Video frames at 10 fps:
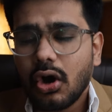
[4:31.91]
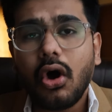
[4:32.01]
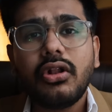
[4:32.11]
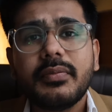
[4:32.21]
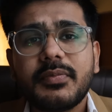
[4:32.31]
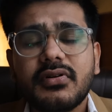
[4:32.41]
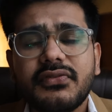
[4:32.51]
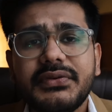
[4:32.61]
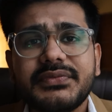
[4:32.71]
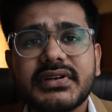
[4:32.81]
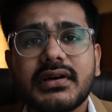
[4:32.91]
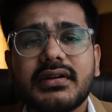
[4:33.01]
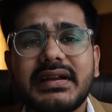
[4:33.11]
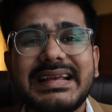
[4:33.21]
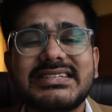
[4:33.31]
All the perfumes
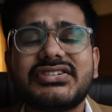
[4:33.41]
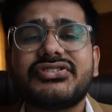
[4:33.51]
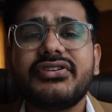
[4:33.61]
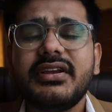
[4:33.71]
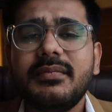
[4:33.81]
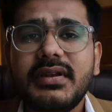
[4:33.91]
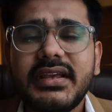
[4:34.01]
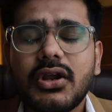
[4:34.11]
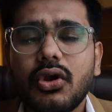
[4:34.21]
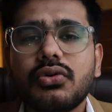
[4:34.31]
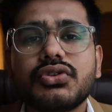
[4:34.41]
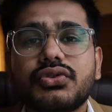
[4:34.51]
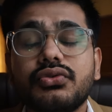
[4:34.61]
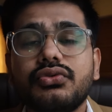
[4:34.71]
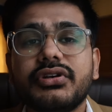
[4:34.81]
are extremely close
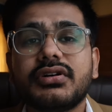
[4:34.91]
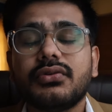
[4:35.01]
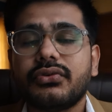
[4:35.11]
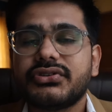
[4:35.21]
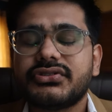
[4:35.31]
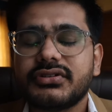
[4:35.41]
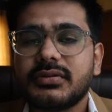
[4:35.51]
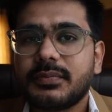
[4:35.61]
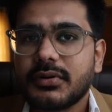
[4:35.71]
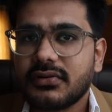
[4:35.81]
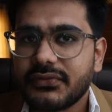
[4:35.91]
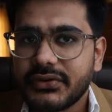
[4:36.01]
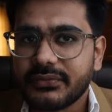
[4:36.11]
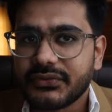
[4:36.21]
to the original perfume.